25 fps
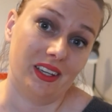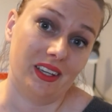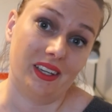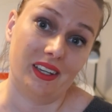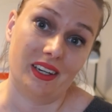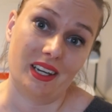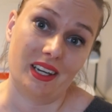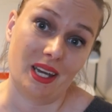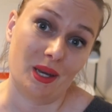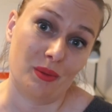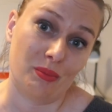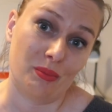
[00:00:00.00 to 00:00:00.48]

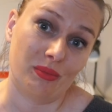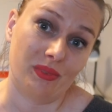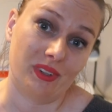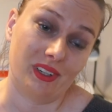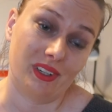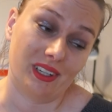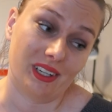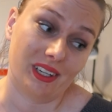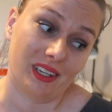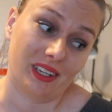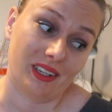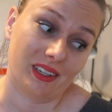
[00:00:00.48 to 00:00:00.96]
It
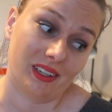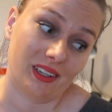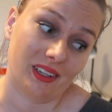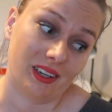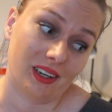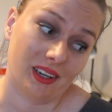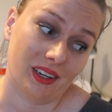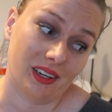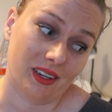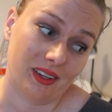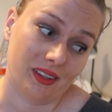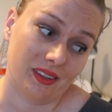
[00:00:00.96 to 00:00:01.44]
happened again,
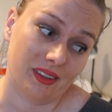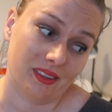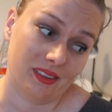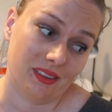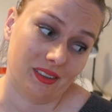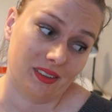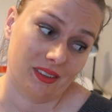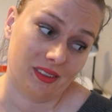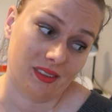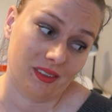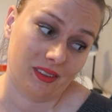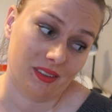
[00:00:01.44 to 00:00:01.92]

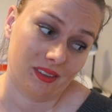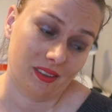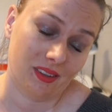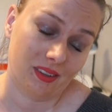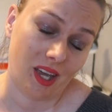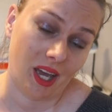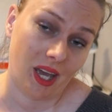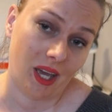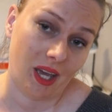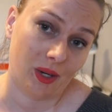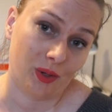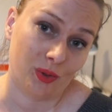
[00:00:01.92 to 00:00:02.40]
guys.
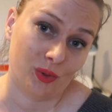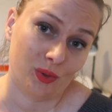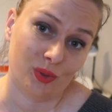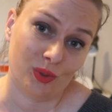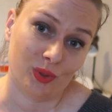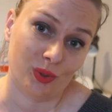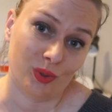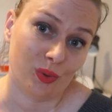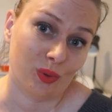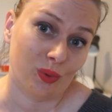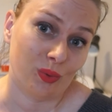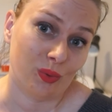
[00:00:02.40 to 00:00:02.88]
I
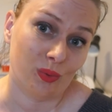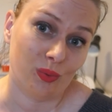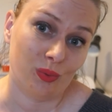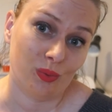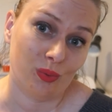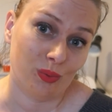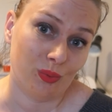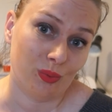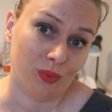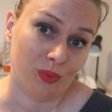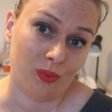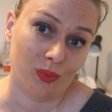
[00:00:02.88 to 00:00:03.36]
don't know
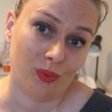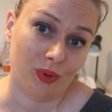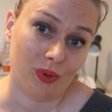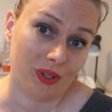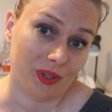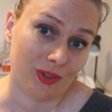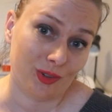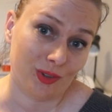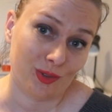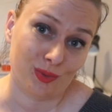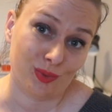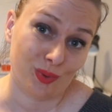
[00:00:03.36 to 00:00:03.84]

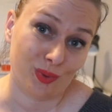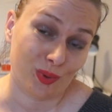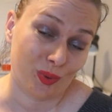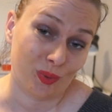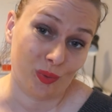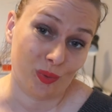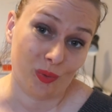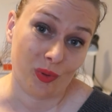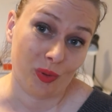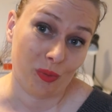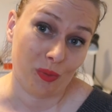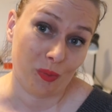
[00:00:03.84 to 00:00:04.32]
what is
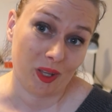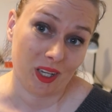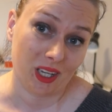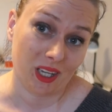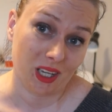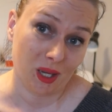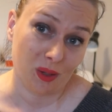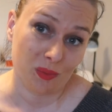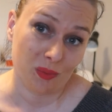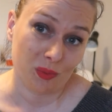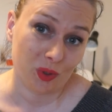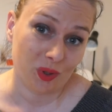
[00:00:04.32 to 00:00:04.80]
wrong with my
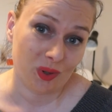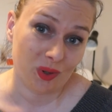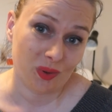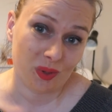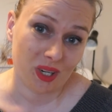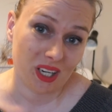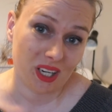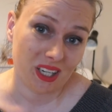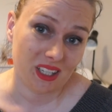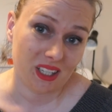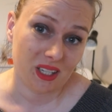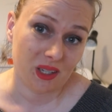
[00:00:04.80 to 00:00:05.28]
camera
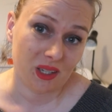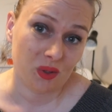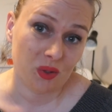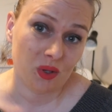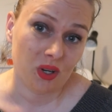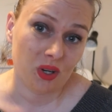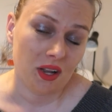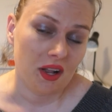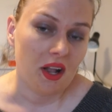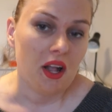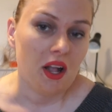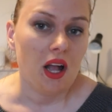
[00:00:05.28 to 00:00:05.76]
right
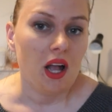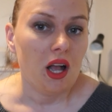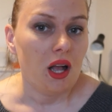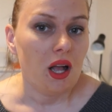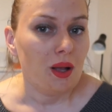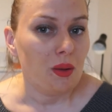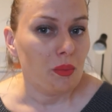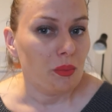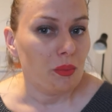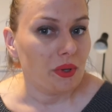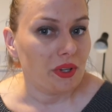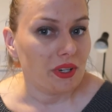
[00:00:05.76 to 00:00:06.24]
now,
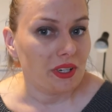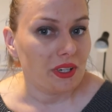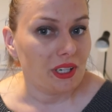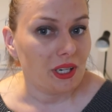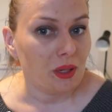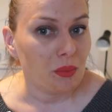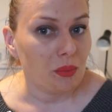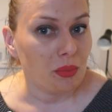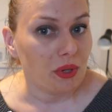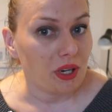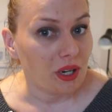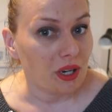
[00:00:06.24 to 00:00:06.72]
but
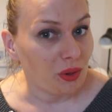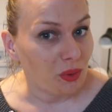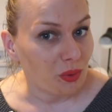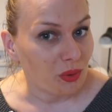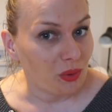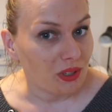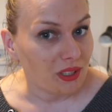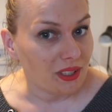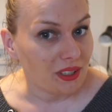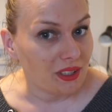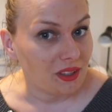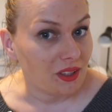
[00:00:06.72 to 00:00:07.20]
it
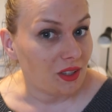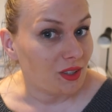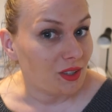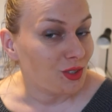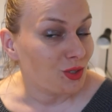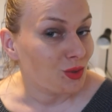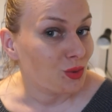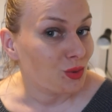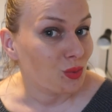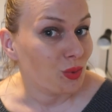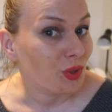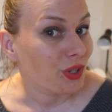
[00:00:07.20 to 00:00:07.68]
apparently
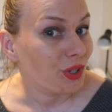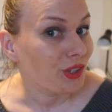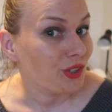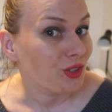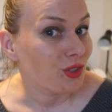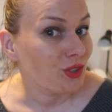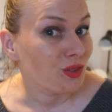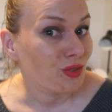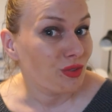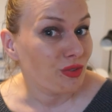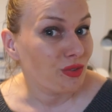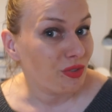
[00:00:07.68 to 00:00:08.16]
doesn't
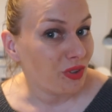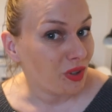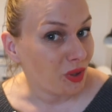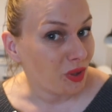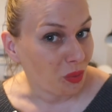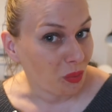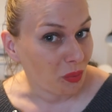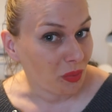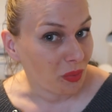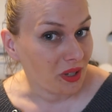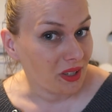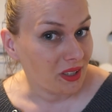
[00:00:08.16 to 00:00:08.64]
want to
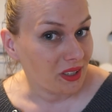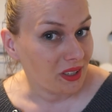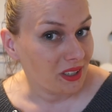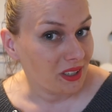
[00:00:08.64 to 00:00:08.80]
film.